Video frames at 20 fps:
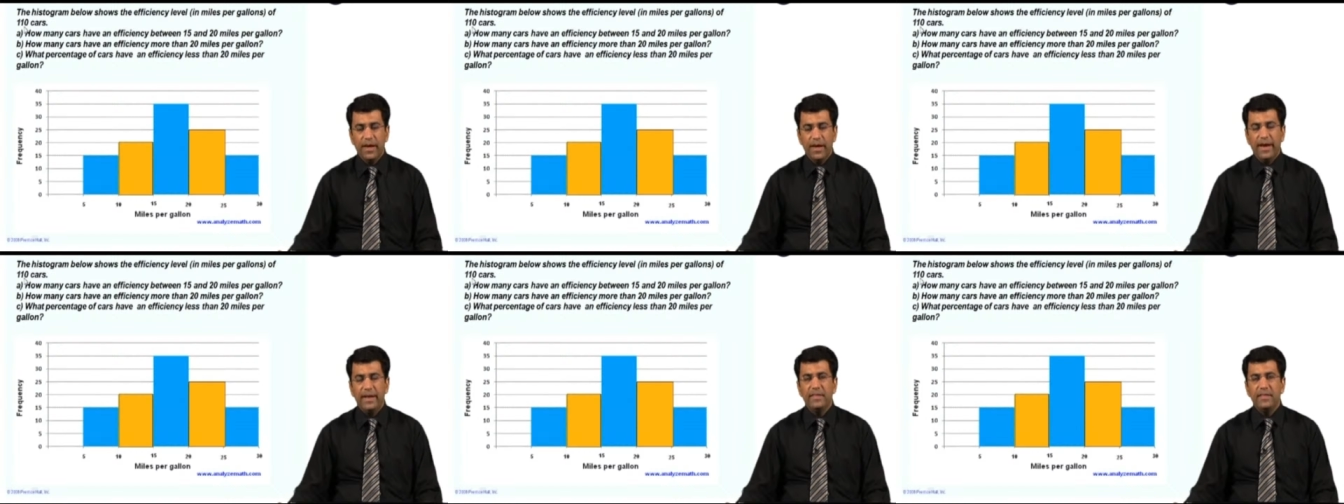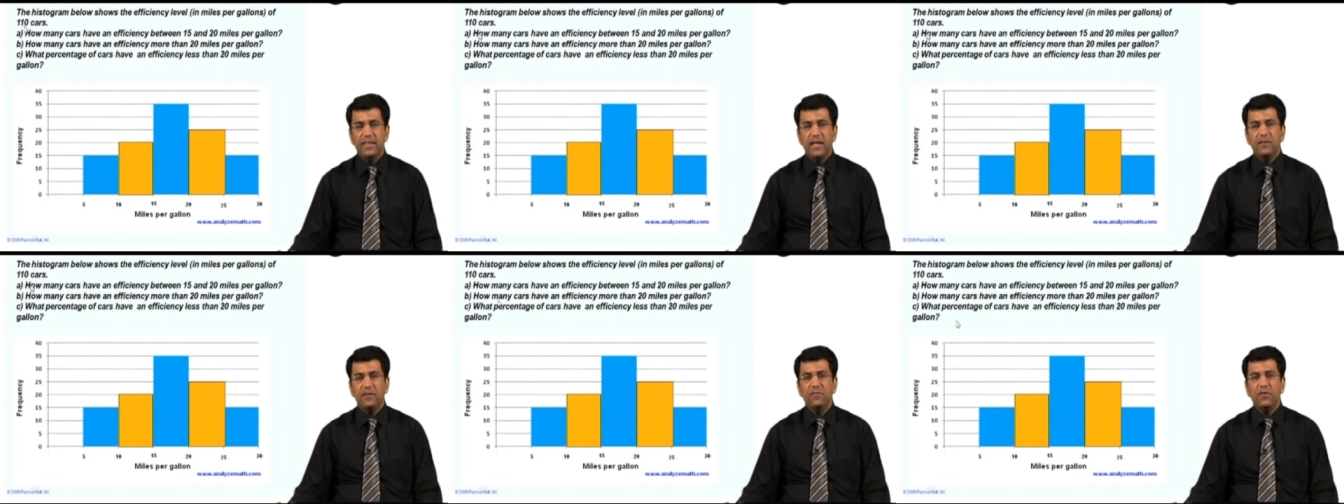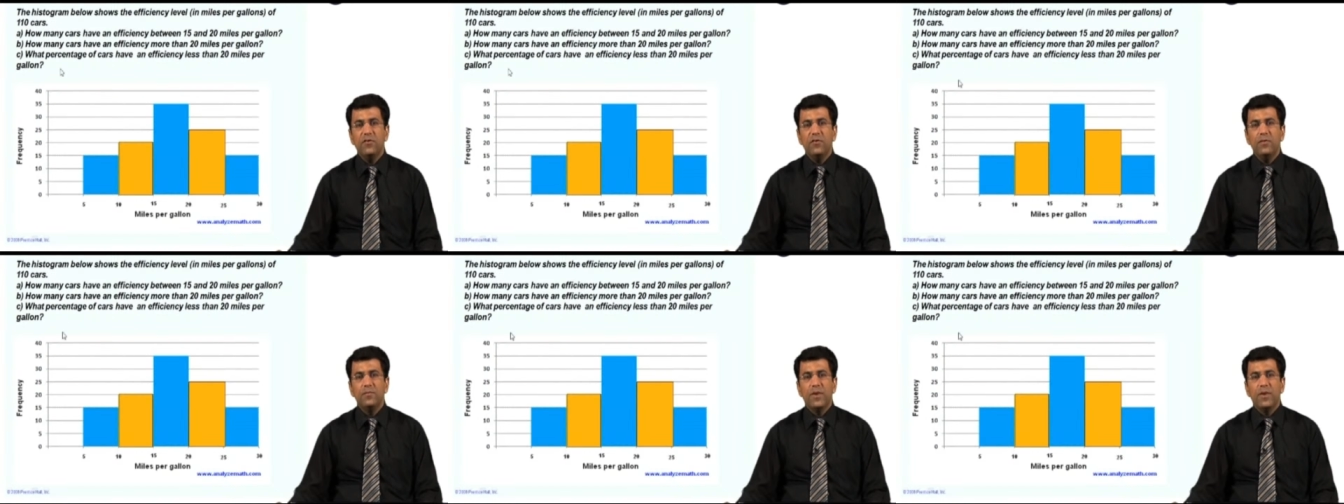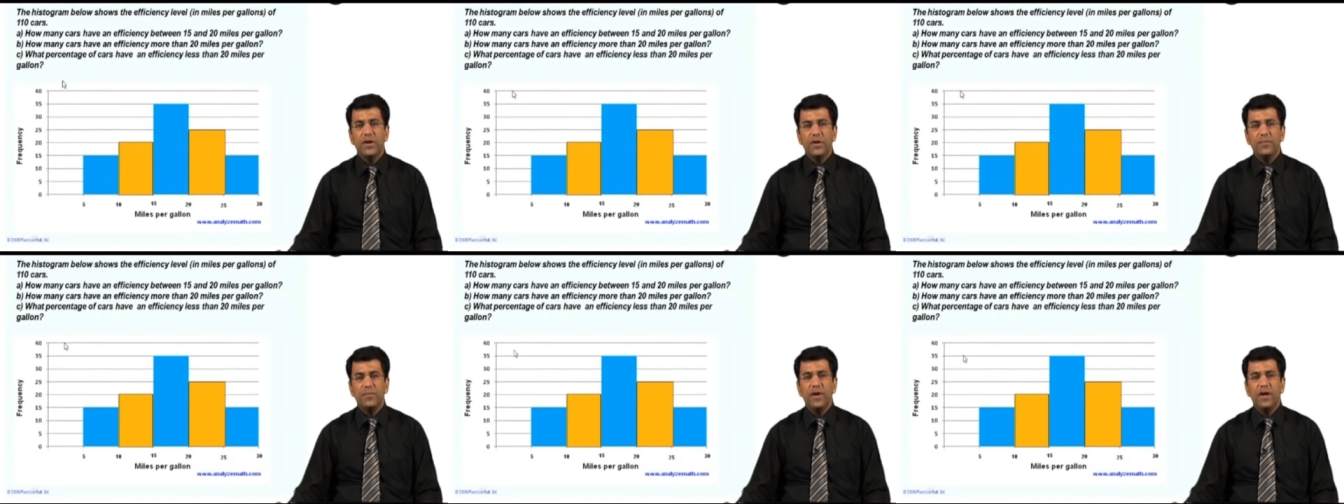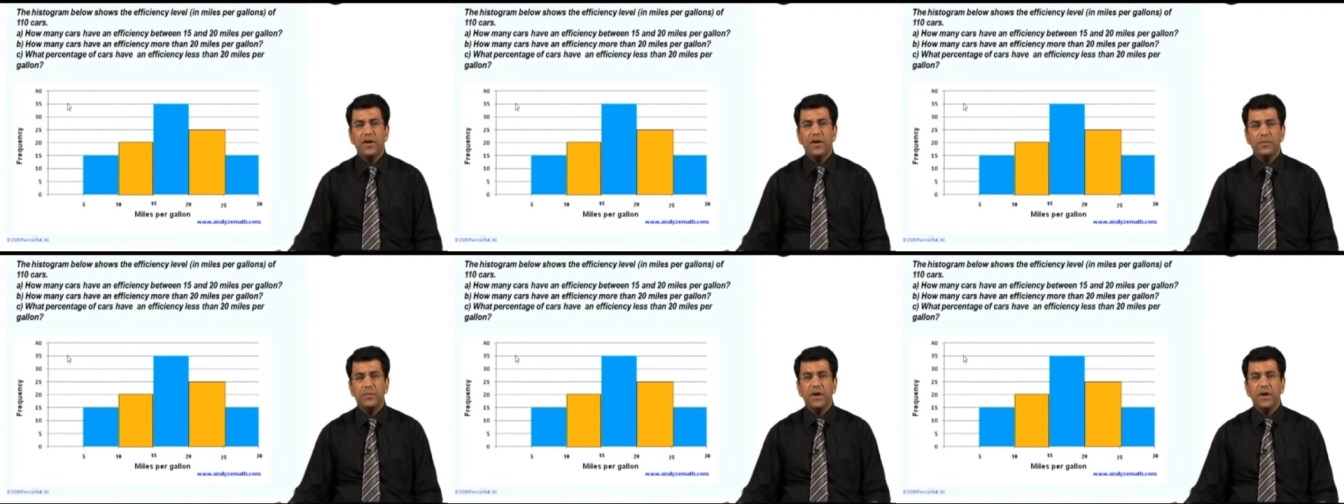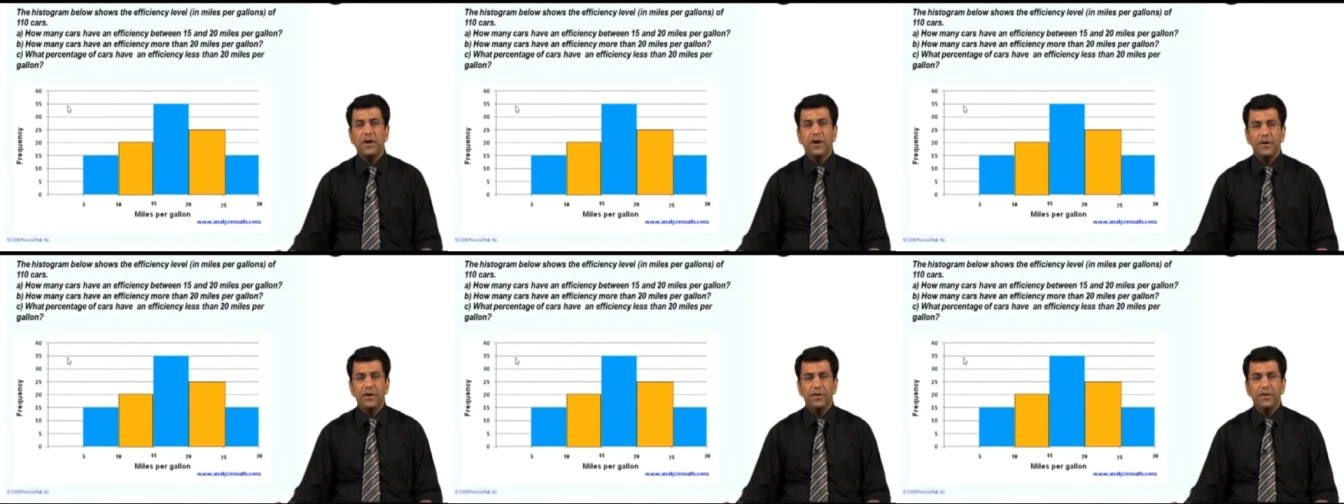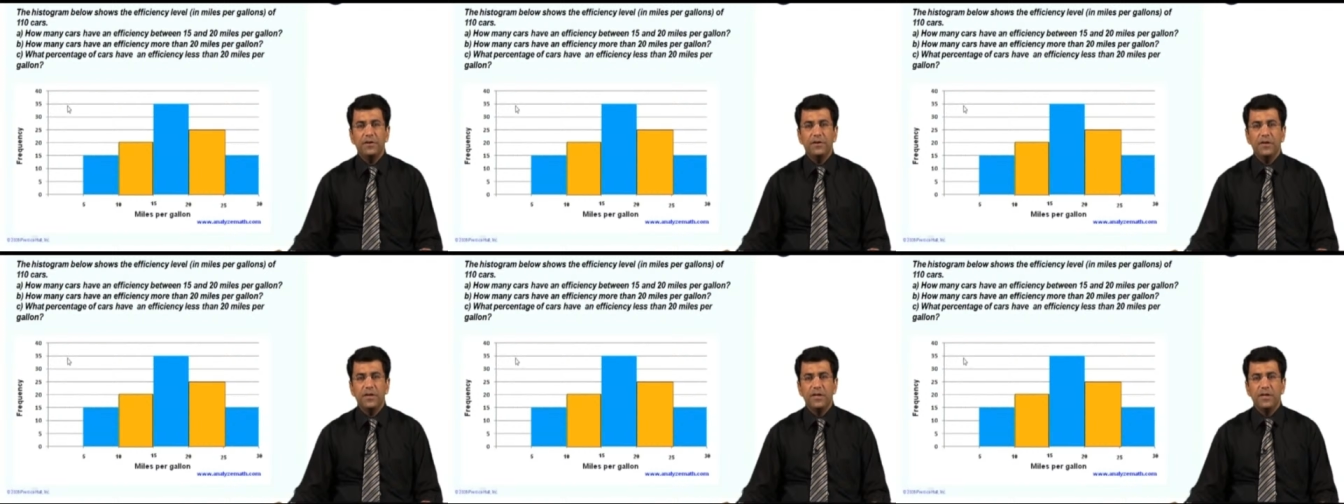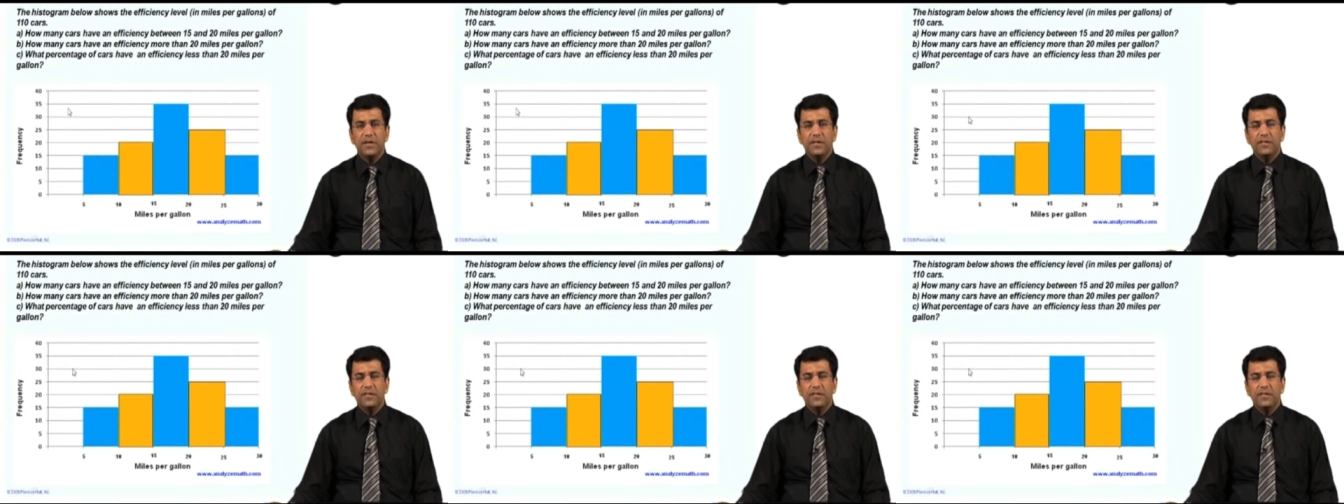and then we will multiply it by 100.